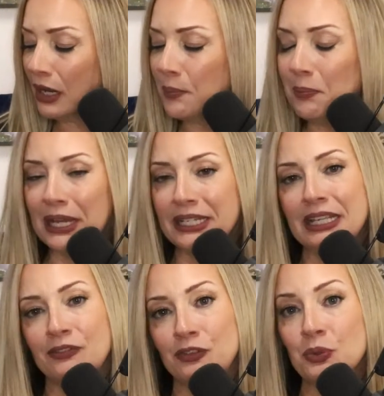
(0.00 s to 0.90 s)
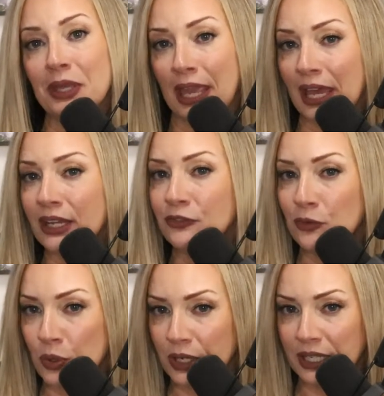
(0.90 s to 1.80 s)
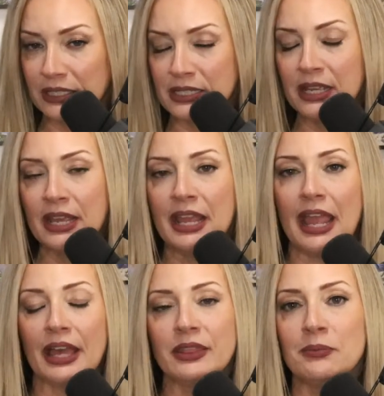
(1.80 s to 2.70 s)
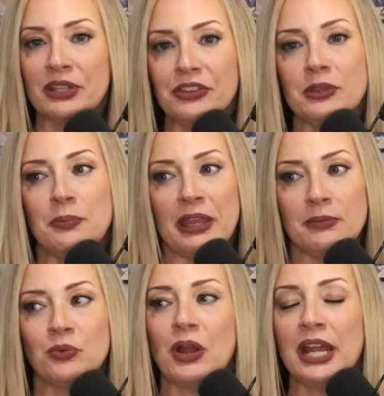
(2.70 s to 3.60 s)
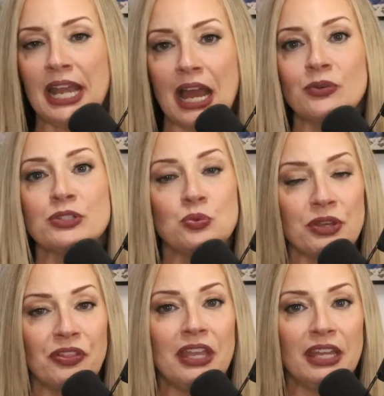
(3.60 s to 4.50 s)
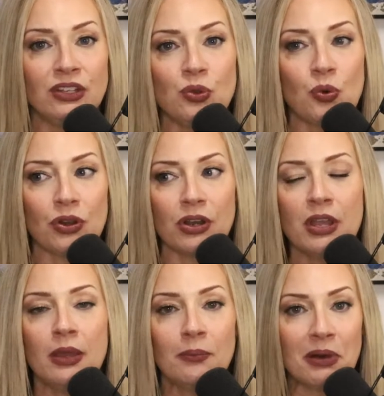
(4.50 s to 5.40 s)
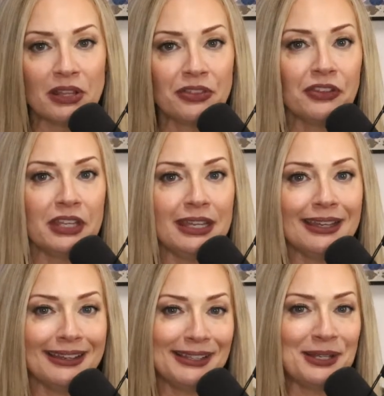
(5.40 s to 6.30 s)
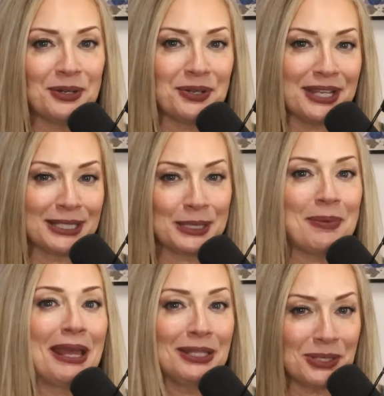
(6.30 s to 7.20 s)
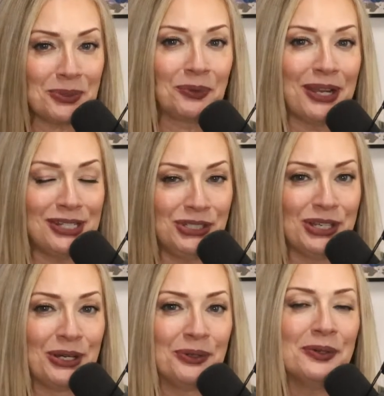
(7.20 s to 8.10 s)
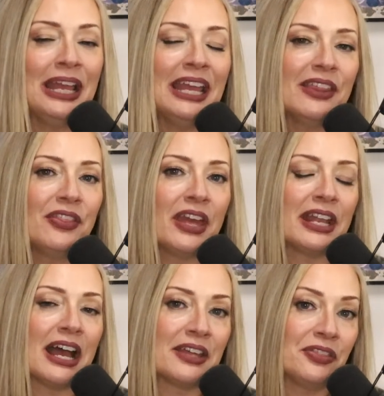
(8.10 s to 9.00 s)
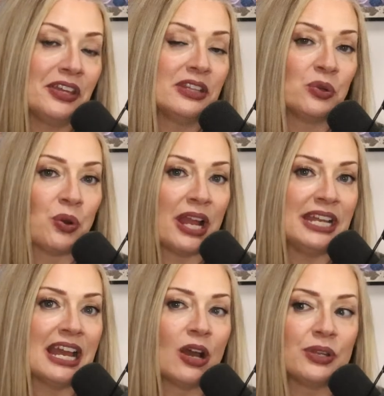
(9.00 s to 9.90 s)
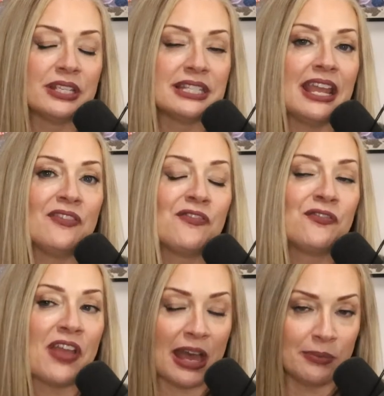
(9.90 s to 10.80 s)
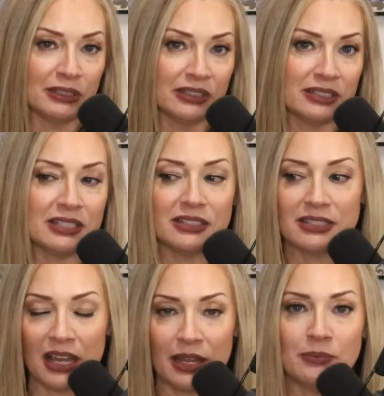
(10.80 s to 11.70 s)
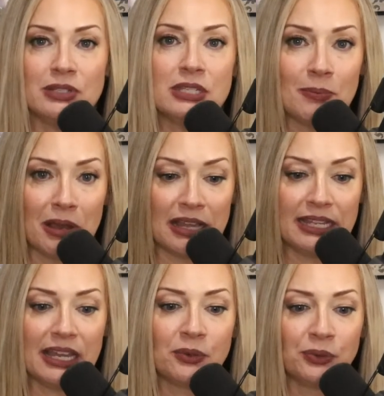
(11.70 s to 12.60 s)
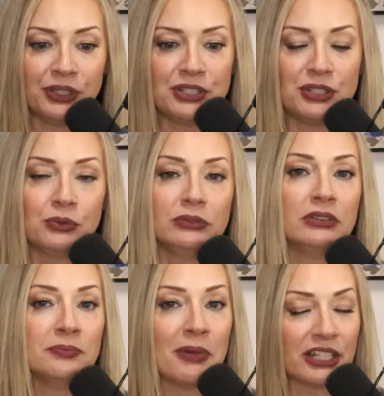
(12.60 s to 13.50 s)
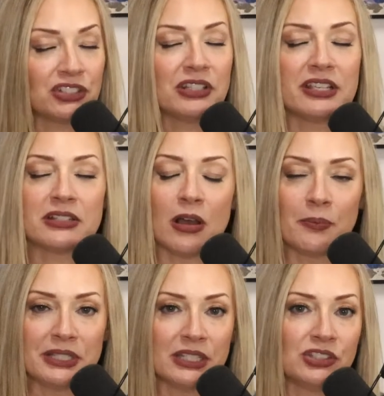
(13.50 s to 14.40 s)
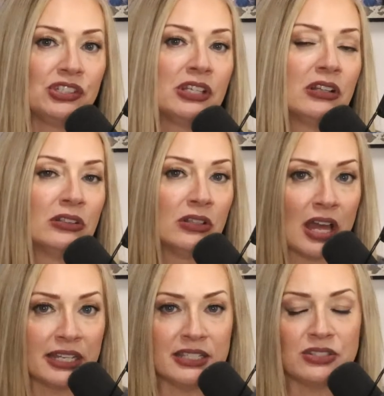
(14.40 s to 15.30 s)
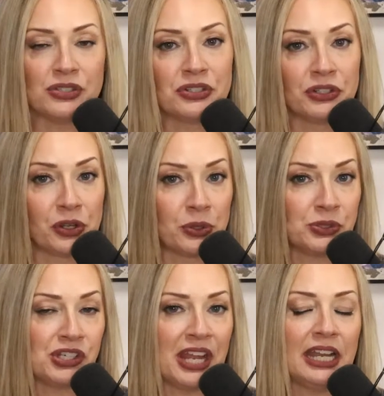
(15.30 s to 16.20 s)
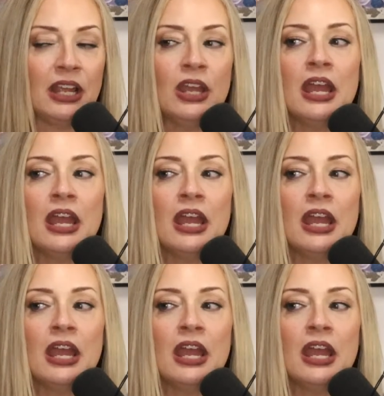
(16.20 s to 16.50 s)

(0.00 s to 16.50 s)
But if you can afford it and the monthly payment right now is within your monthly, expense ratio, then I think that right now is a fabulous time to buy. I really do. Much less competition, a lot easier to negotiate.